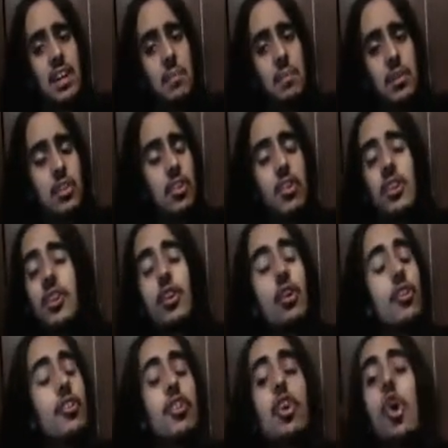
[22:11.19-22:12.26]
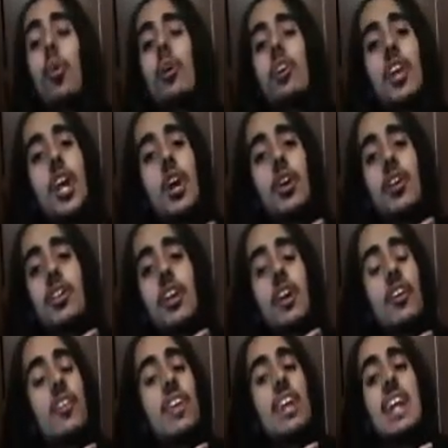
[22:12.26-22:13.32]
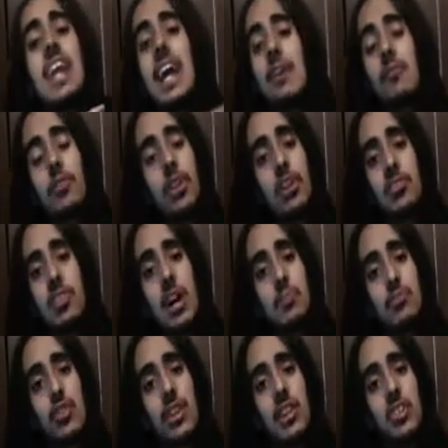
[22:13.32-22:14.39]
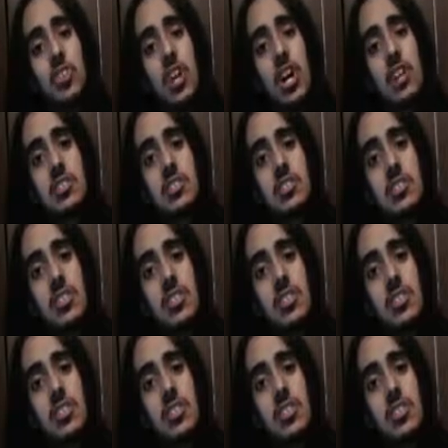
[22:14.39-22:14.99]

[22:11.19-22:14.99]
But they're nowhere near, they are never going to top Drake and Josh.